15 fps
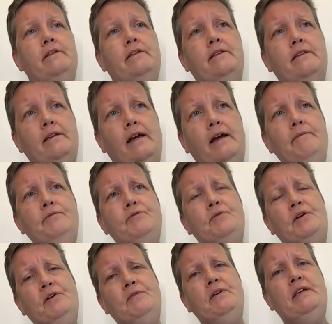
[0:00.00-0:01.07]
Times where
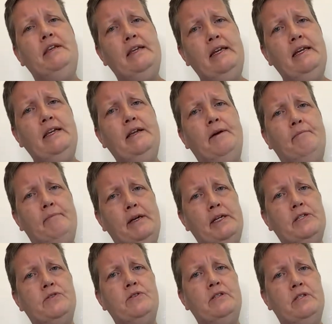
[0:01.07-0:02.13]
you would need a
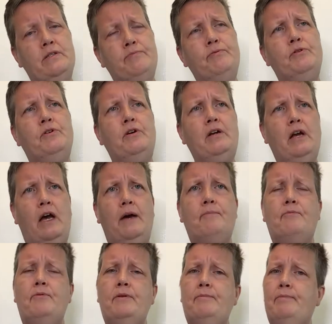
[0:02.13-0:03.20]
measuring spoon or
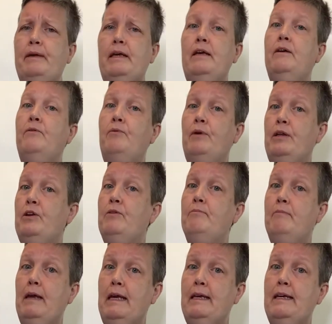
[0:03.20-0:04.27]
cup would be when you're
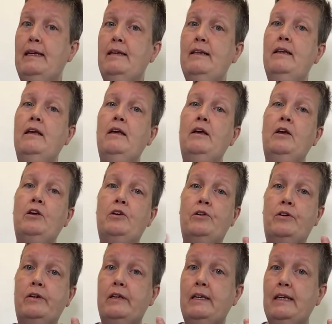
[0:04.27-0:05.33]
making
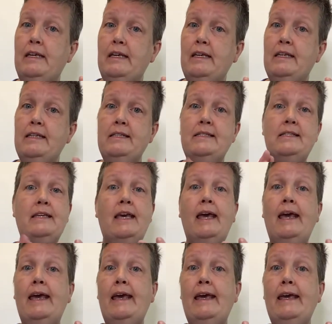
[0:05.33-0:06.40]
cookies,
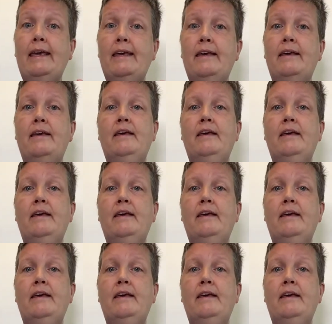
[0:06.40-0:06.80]
cake,